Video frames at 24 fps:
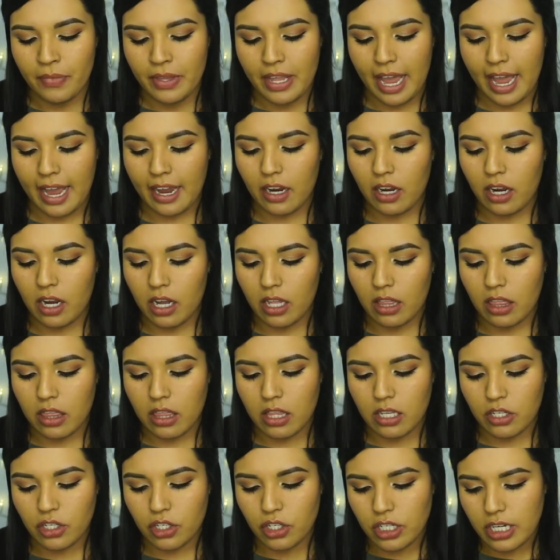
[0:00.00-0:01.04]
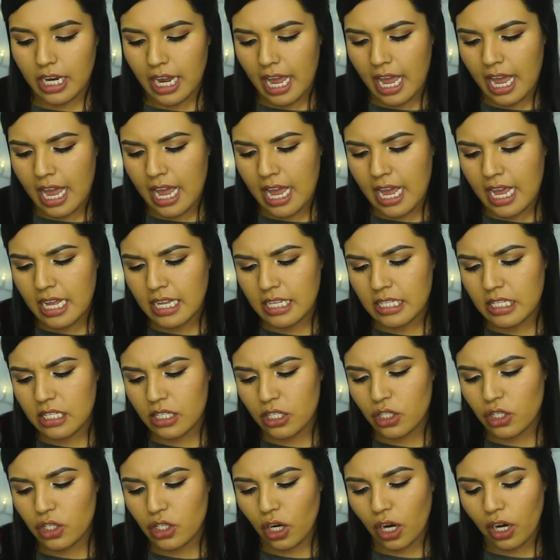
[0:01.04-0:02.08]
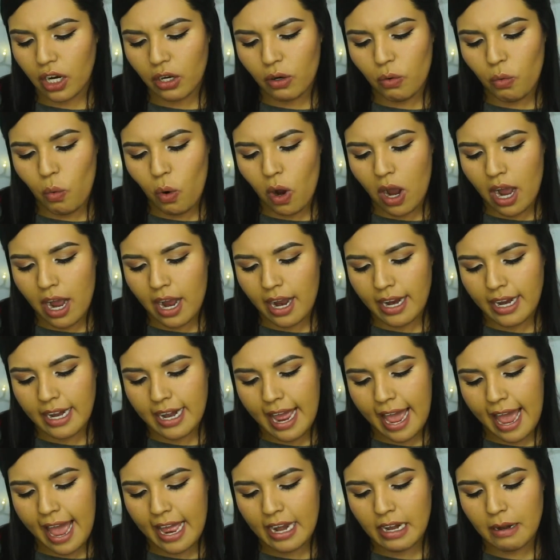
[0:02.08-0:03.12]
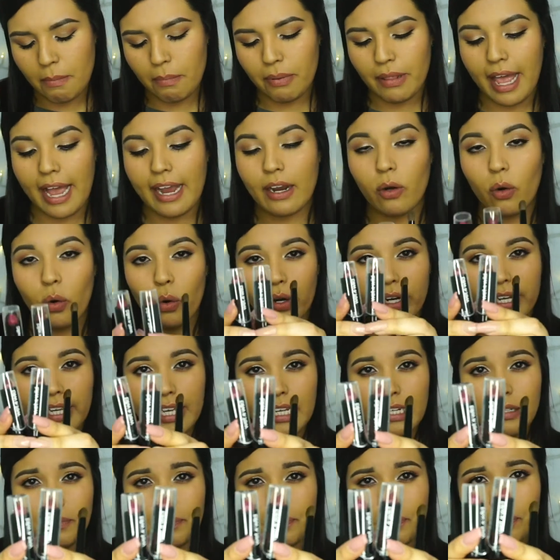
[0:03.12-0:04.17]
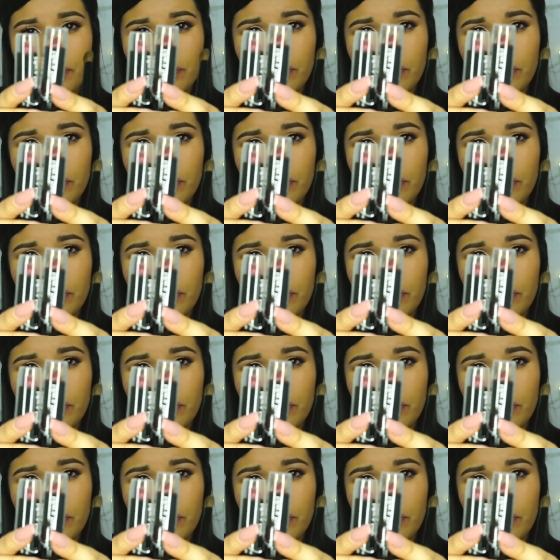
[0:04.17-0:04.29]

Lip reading: I got the shades Dark Wine and Black Orchid.